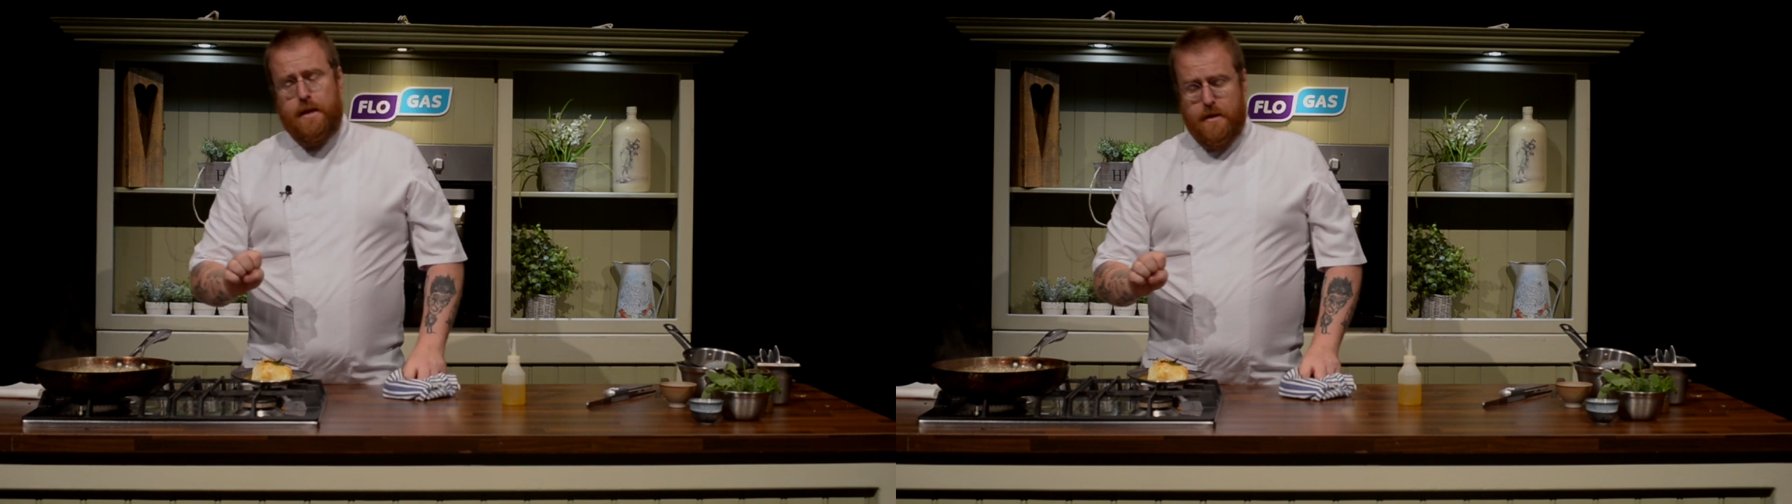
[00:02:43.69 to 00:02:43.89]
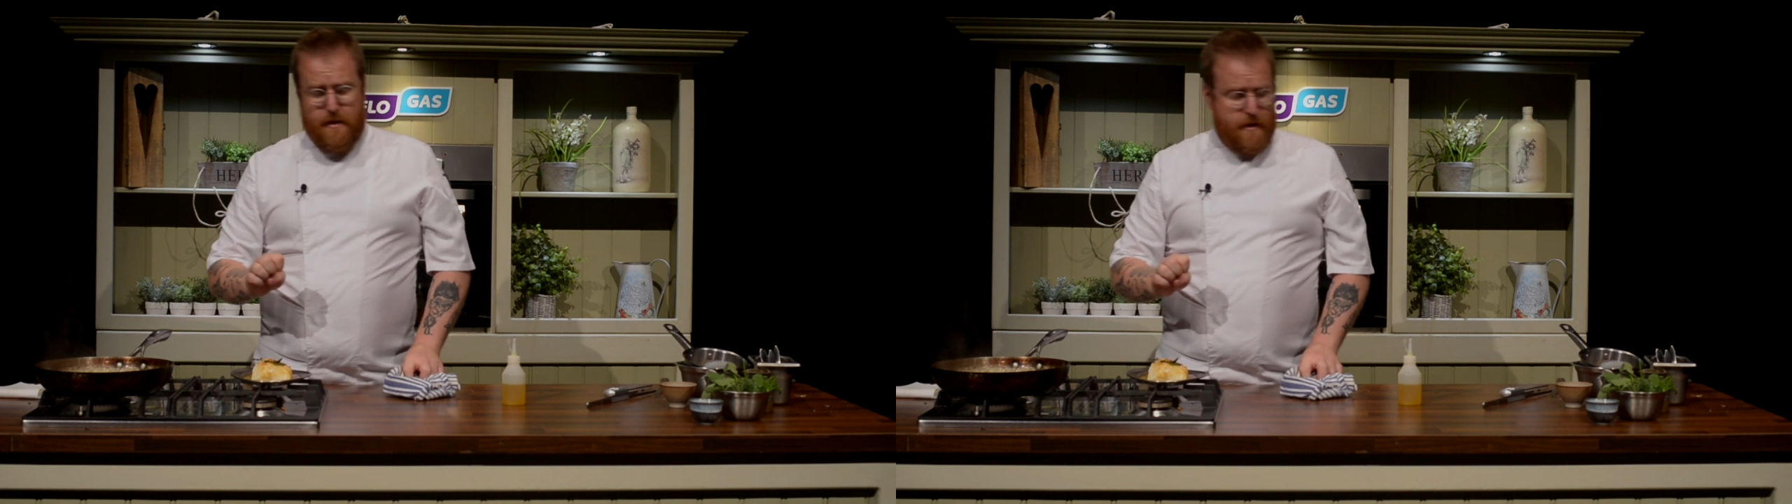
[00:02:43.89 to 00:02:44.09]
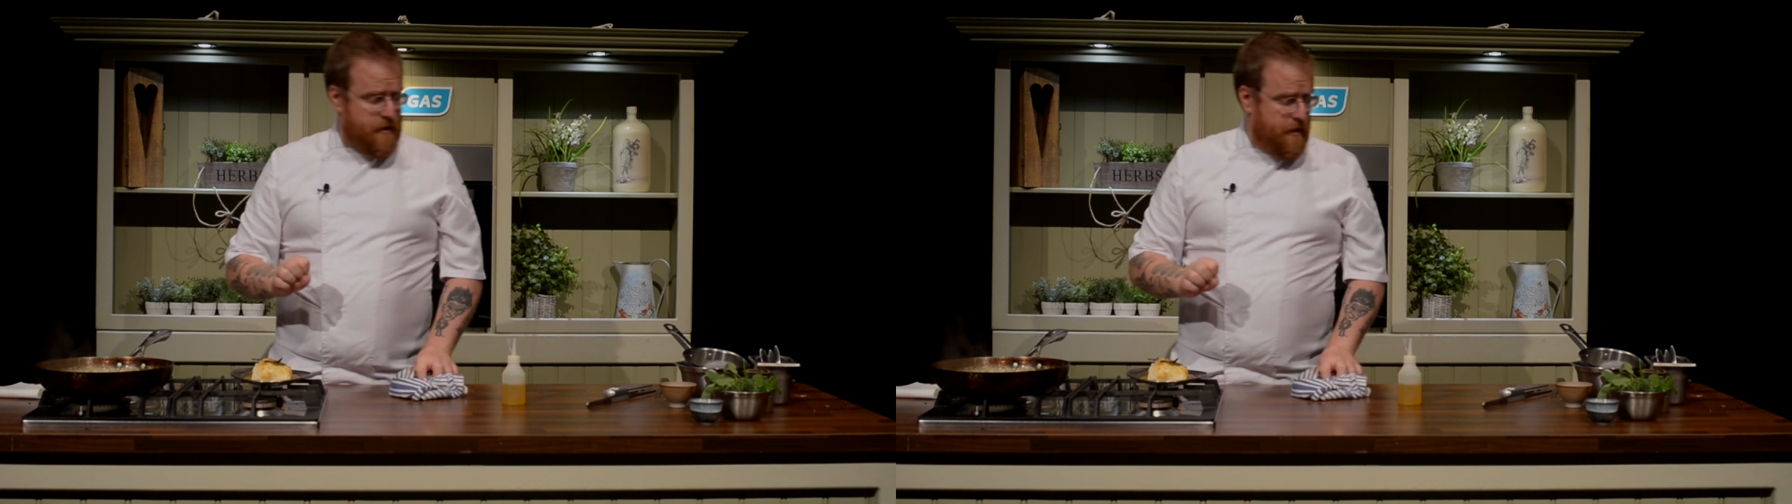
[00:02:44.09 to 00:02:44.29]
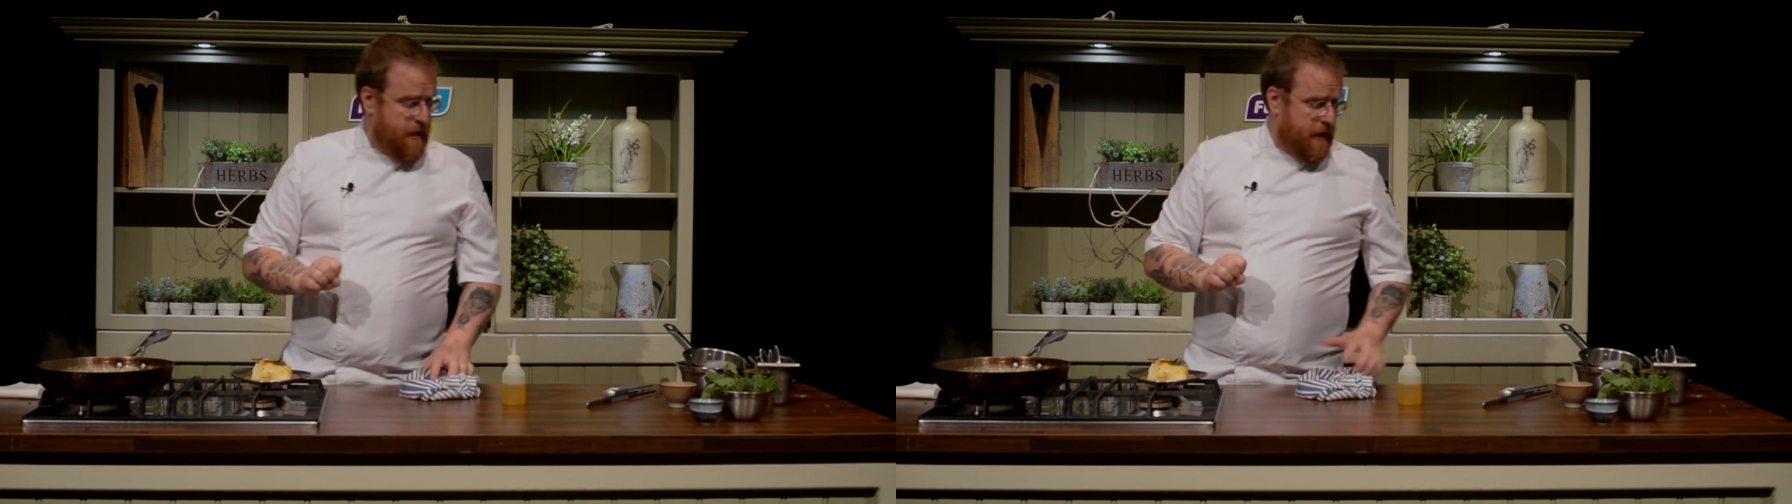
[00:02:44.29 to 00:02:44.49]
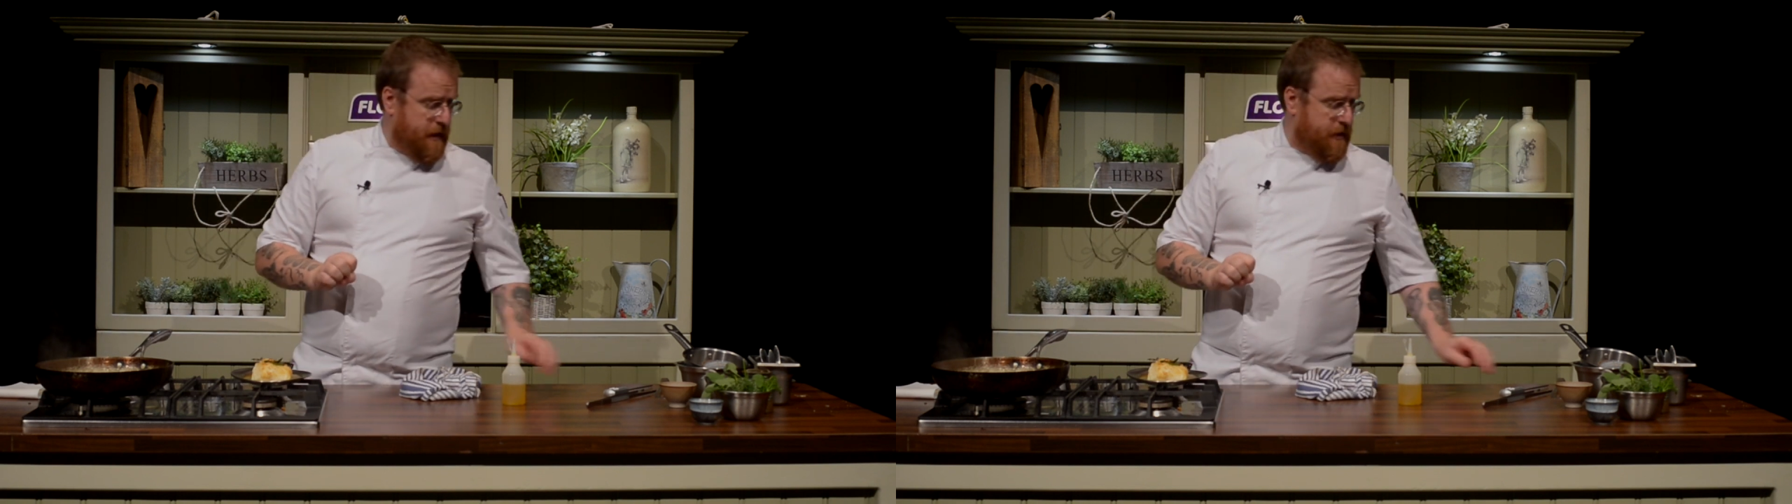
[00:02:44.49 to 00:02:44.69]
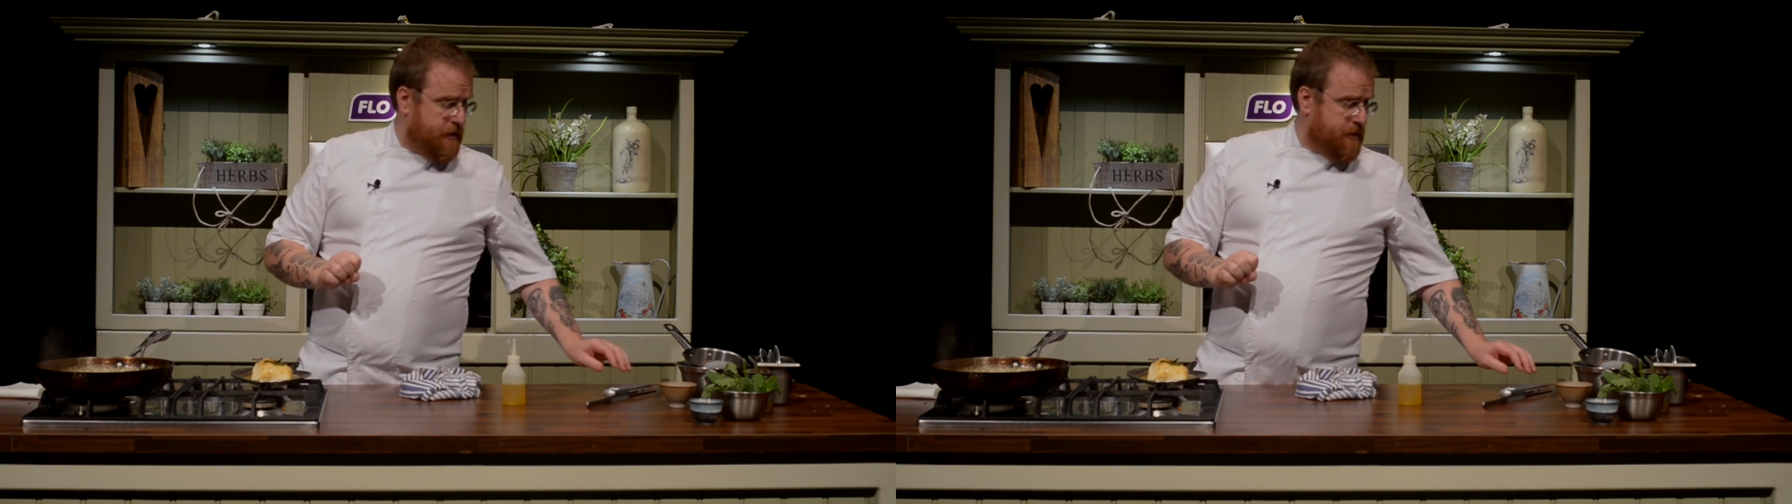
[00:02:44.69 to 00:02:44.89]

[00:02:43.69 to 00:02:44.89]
into the, into the